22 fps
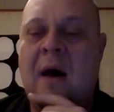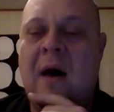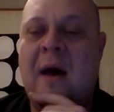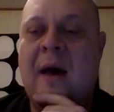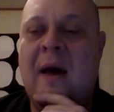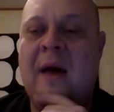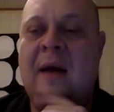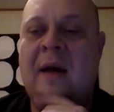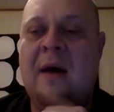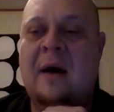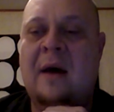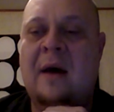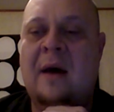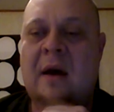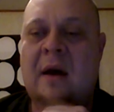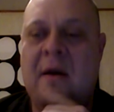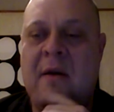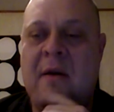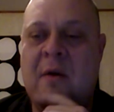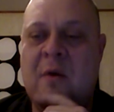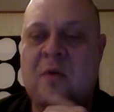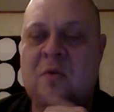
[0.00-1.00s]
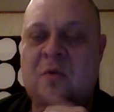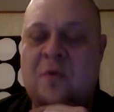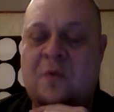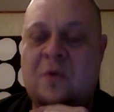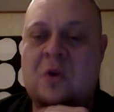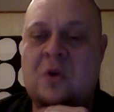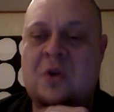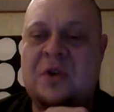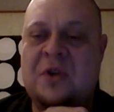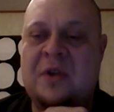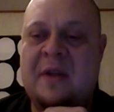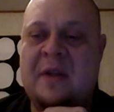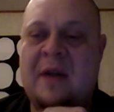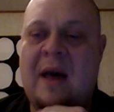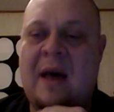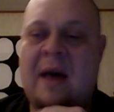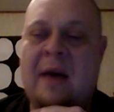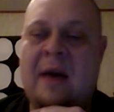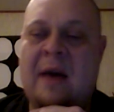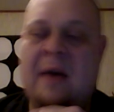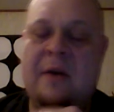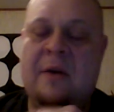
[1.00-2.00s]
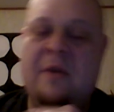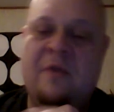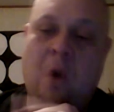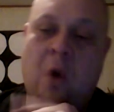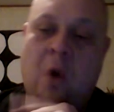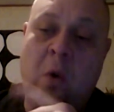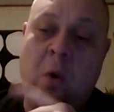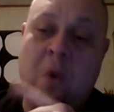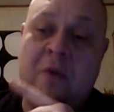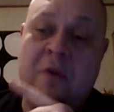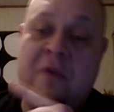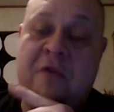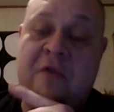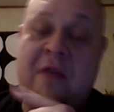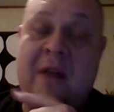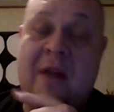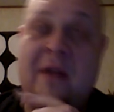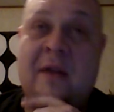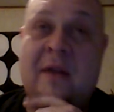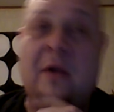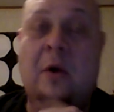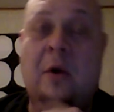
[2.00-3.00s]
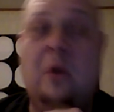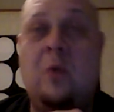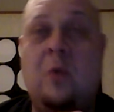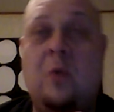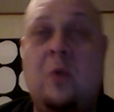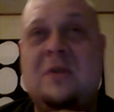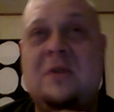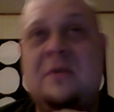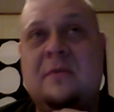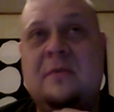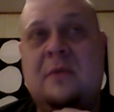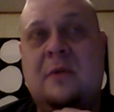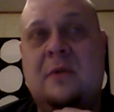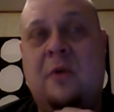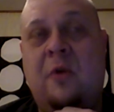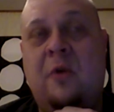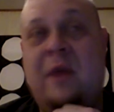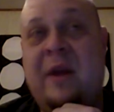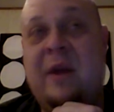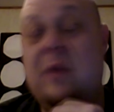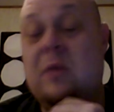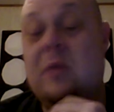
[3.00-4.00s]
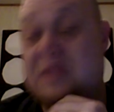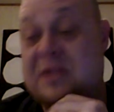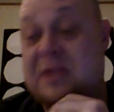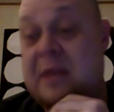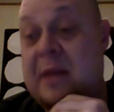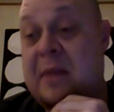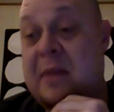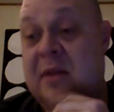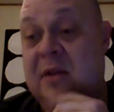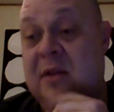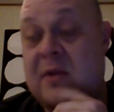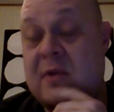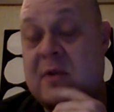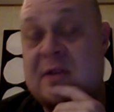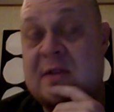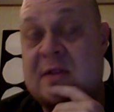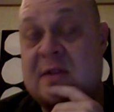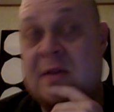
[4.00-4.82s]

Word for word: I had I had I was fortunate I had an older friend that always already was deep into it,